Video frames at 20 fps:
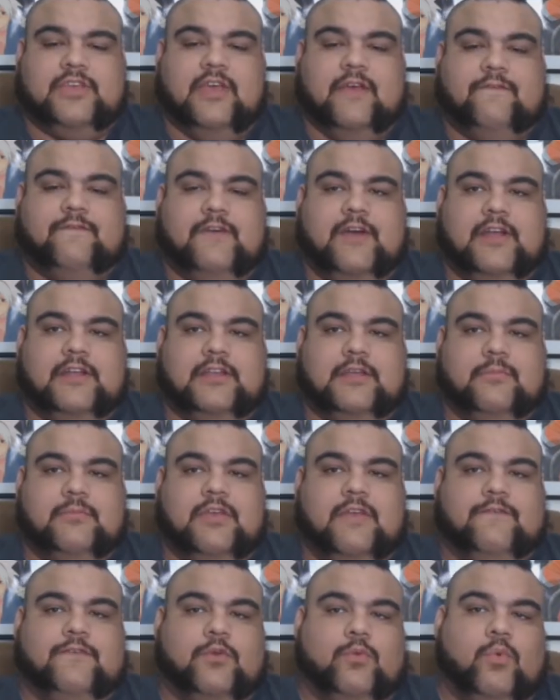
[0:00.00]
or can't find them,
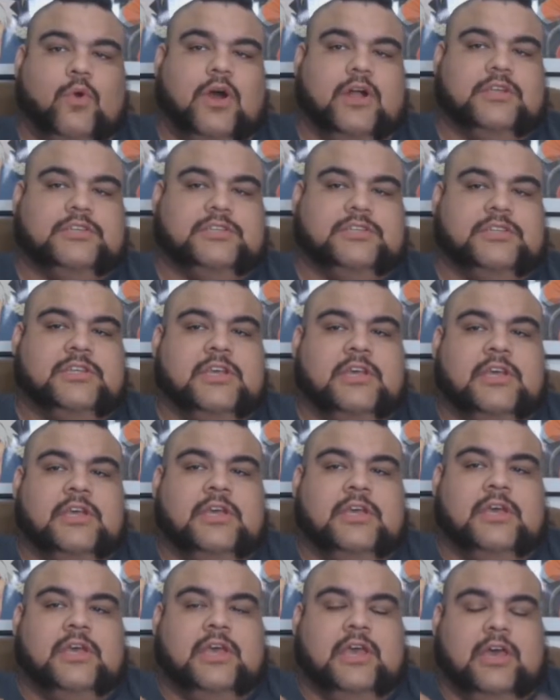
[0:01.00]
if you watch
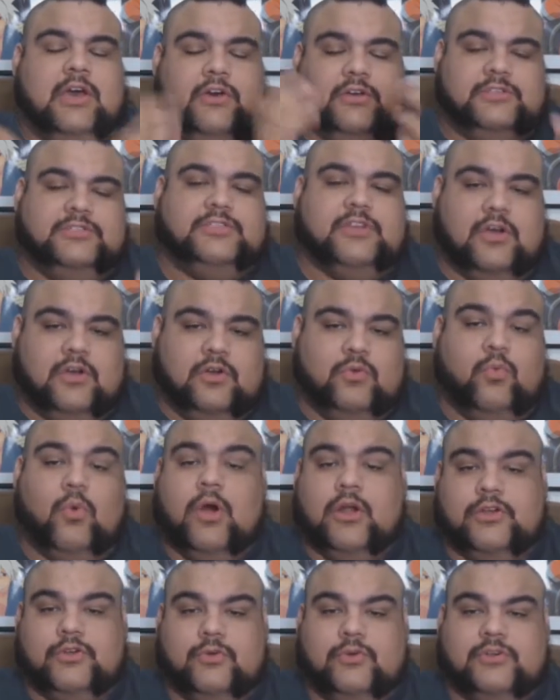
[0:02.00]
Eleazar
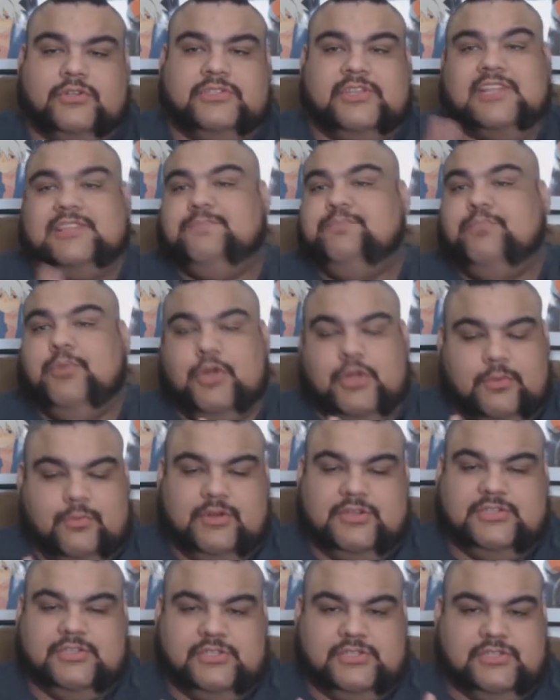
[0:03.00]
Wanderers, that's pretty
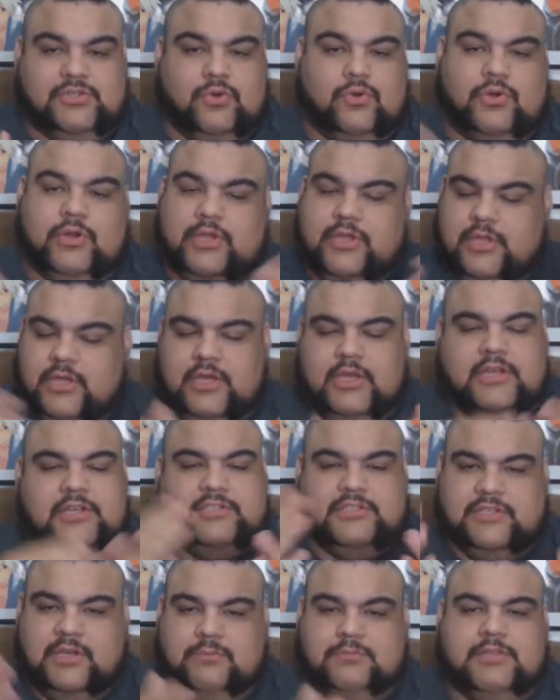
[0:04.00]
much the story
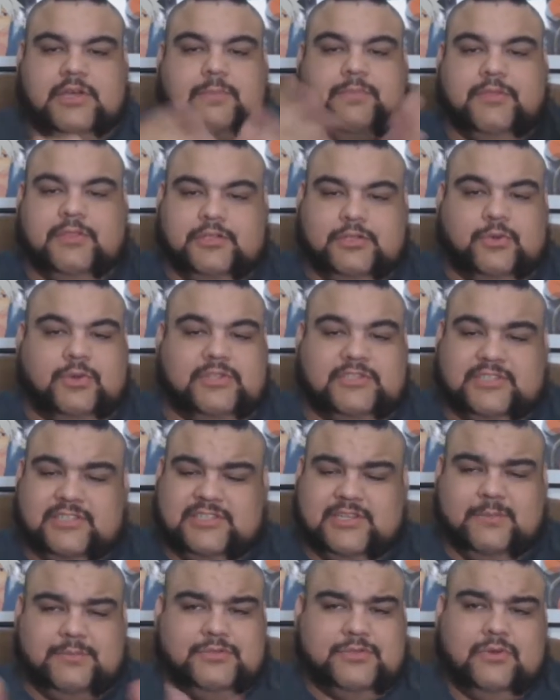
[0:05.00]
summed up in the
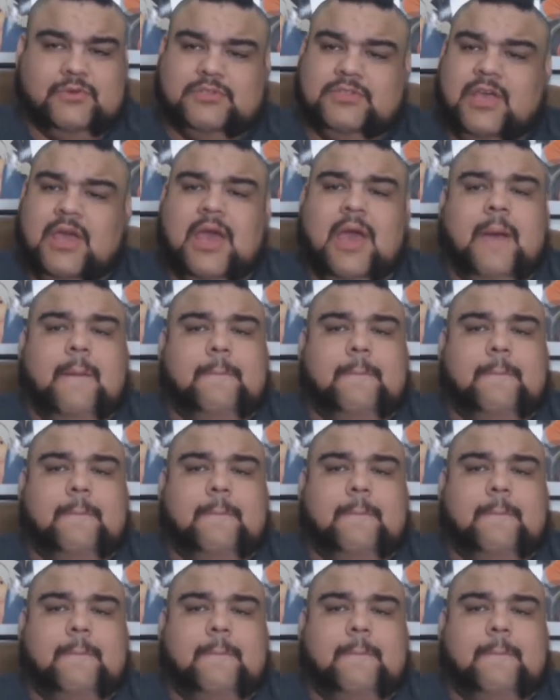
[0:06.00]
26 episodes.